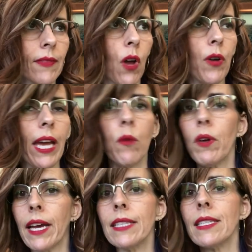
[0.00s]
Okay,
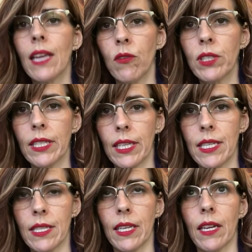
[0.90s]
well that sounded
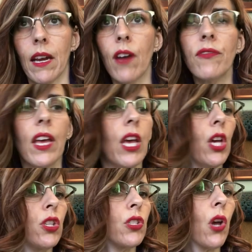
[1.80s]
easy enough.
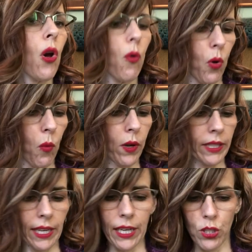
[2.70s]
So what
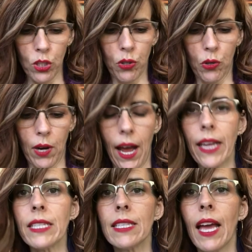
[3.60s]
did I do?
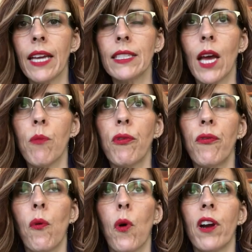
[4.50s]
I signed up
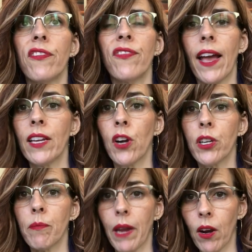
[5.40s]
for Fine
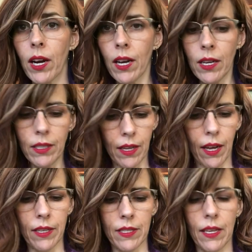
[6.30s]
Art America.
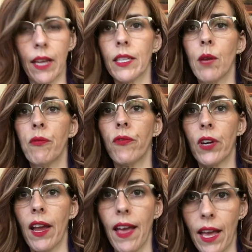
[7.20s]
I signed up
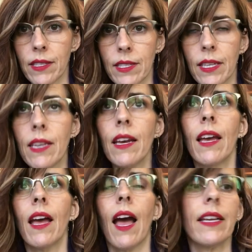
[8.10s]
for Etsy.
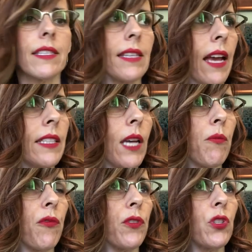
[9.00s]
I signed
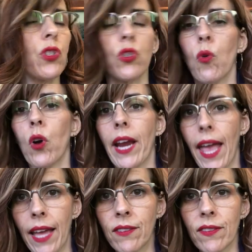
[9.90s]
up for Store
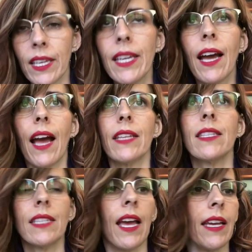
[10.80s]
Envy. I
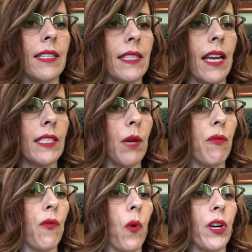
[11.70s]
signed
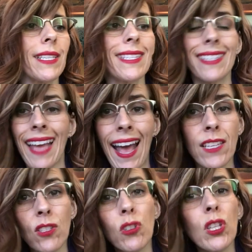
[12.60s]
up for
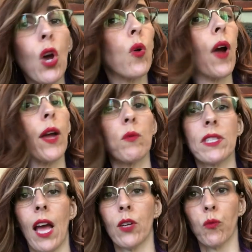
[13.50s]
Zazzle. I
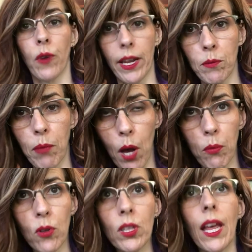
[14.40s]
was on
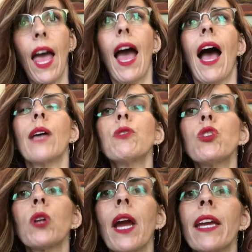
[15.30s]
Redbubble. I
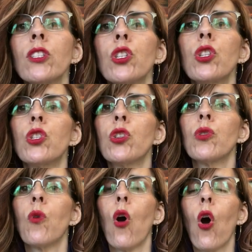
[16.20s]
was trying to
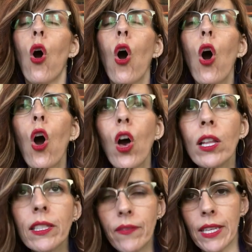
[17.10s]
do
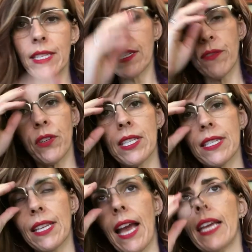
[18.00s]
all of these different
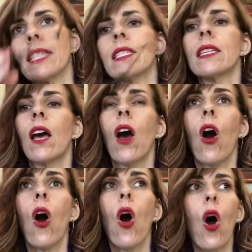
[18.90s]
sites
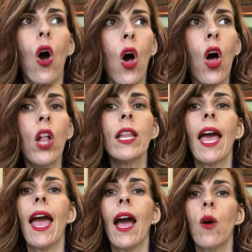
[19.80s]

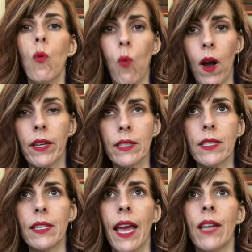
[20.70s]
all at
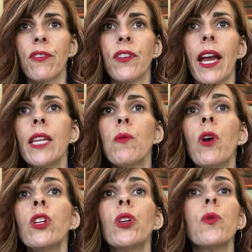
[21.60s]
once. And for
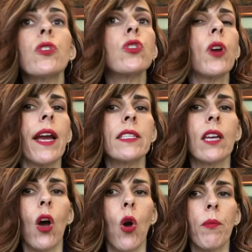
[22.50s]
anyone who has tried
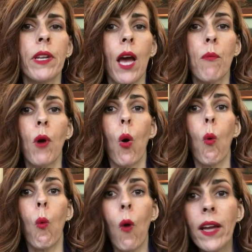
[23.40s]
to open up
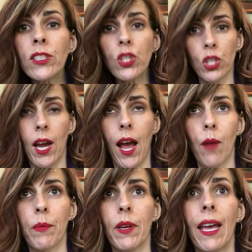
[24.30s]
one
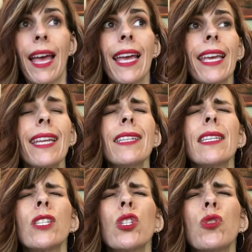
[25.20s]
shop, it
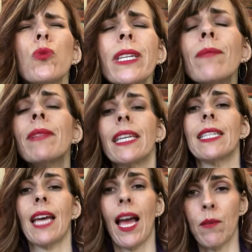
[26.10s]
is extremely
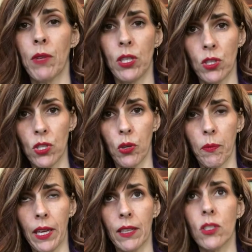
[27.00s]
time
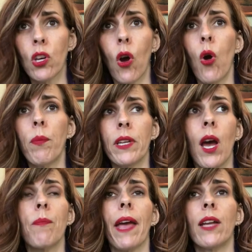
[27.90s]
consuming to open
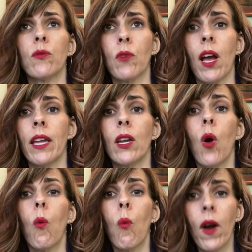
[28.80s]
up and run
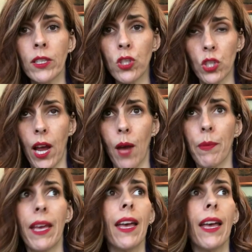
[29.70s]
one shop.